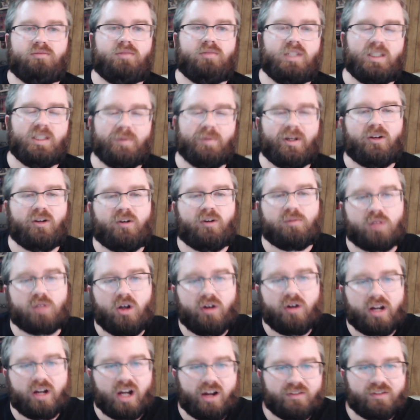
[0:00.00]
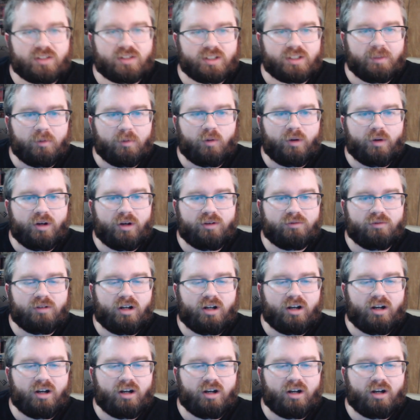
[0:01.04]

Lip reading: Speaking Kryptonian, obviously, but we don't.